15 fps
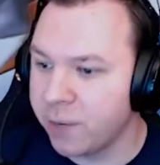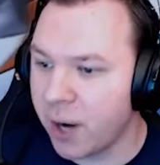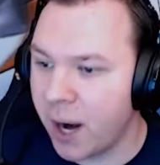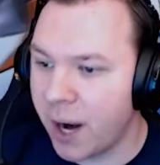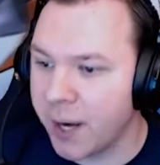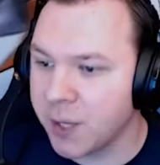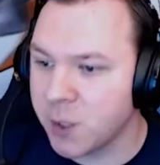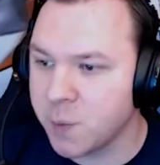
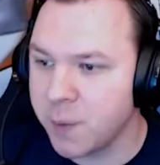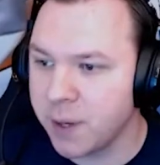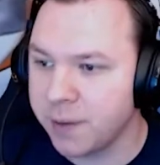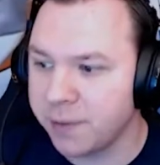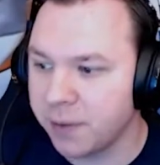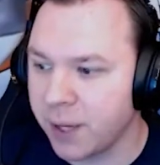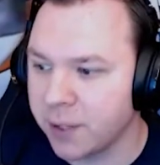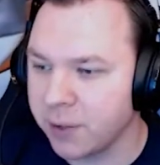high-speed
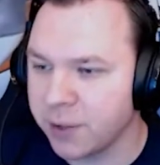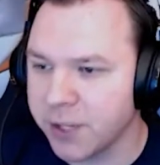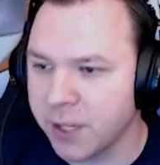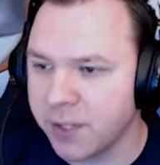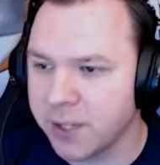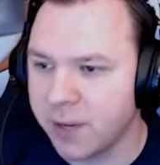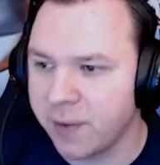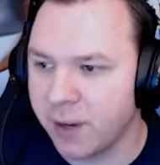flight. Looks like it's
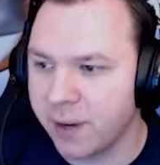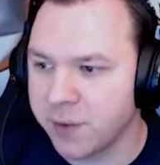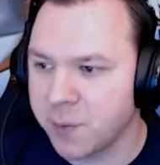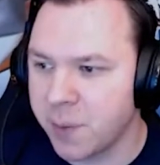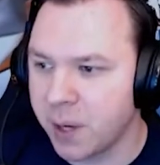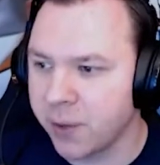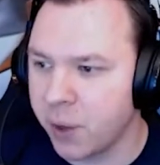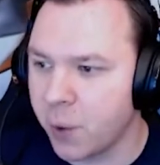giving off
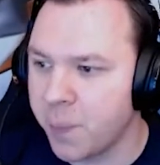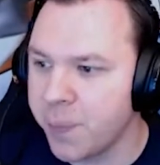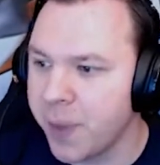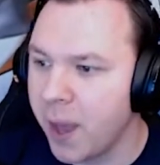smog, though.